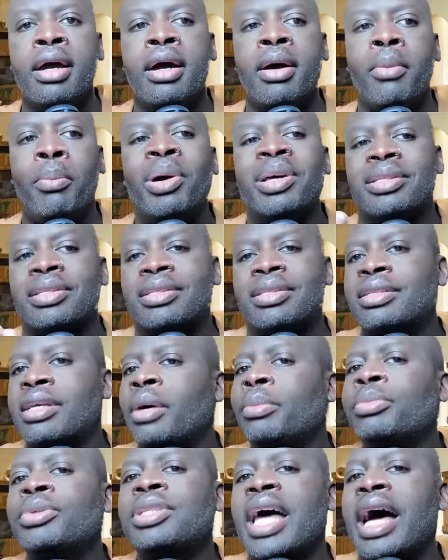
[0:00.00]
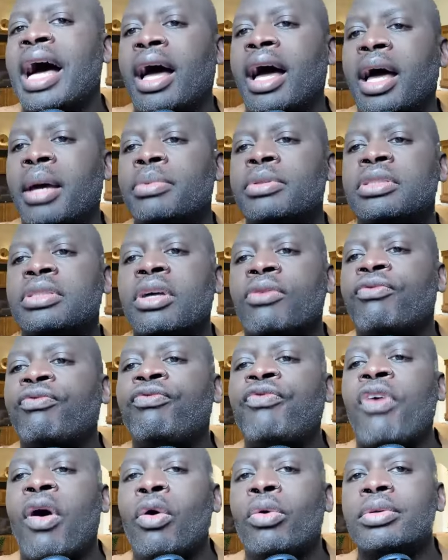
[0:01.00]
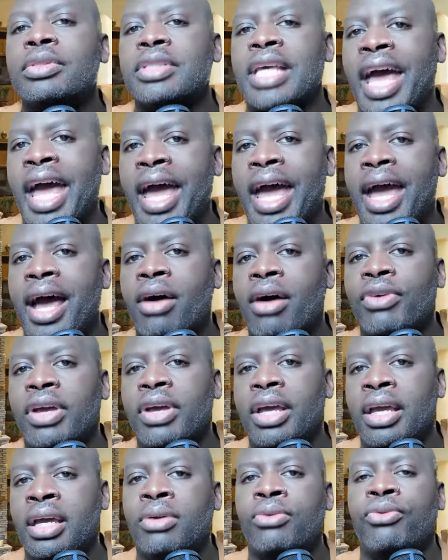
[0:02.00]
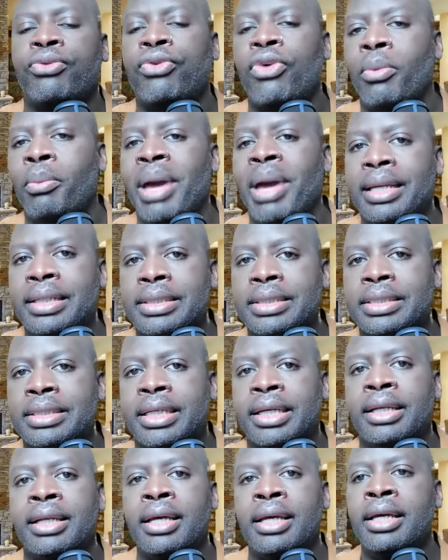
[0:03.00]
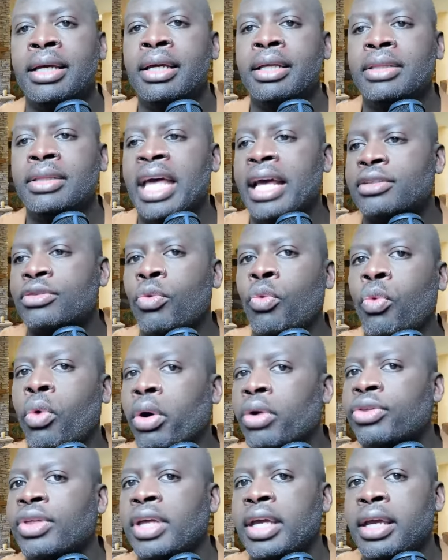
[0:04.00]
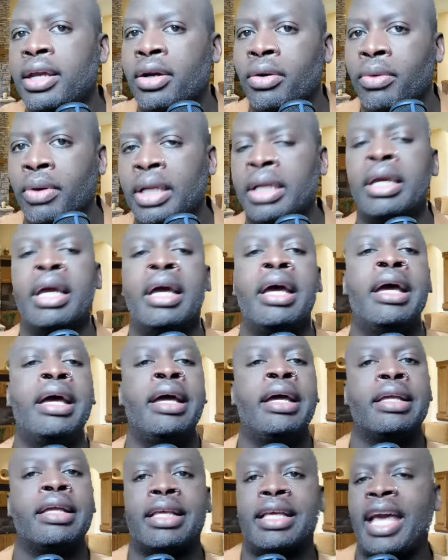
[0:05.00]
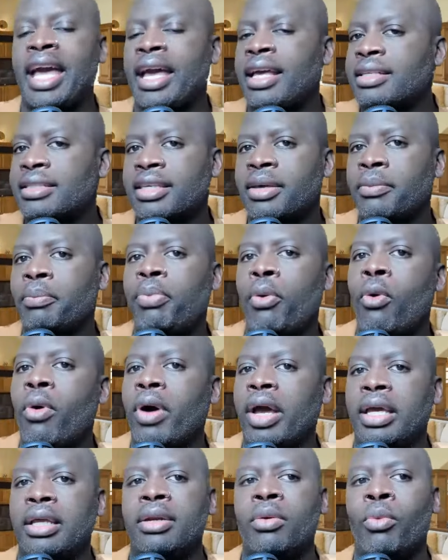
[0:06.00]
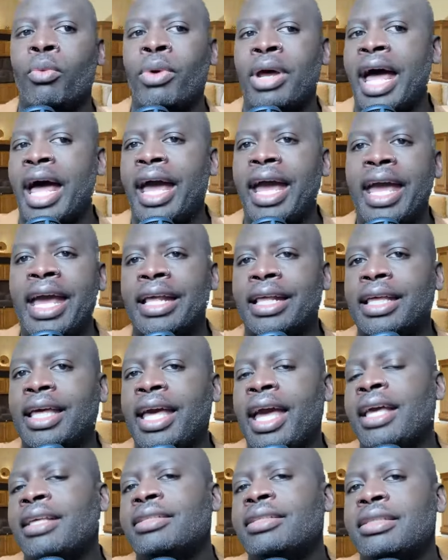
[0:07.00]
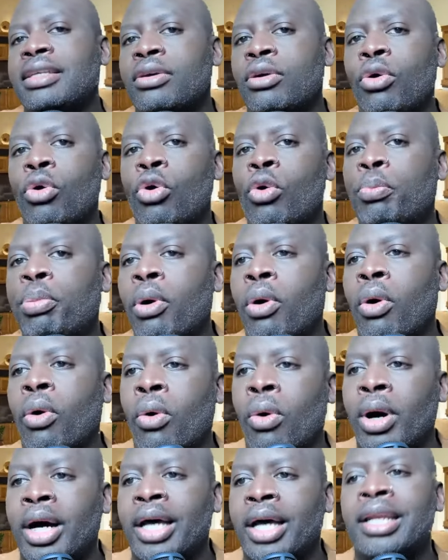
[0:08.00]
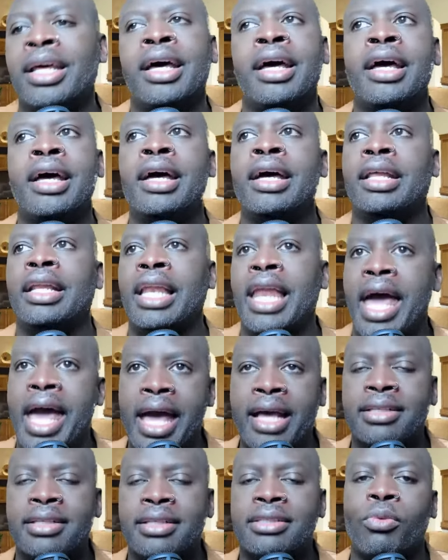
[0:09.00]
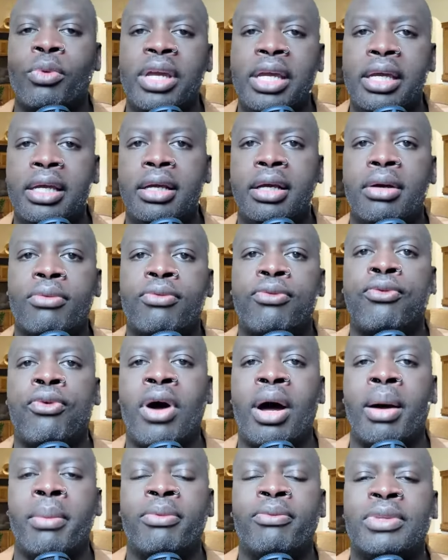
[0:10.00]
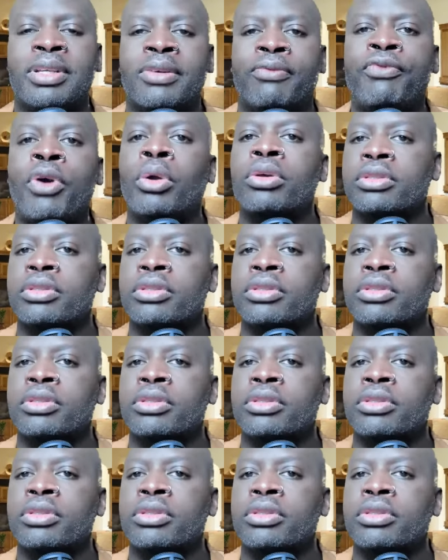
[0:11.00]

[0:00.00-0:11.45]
But sometimes the folks have information that's worth hearing. Case in point, when I had Casey Cooper on last week from First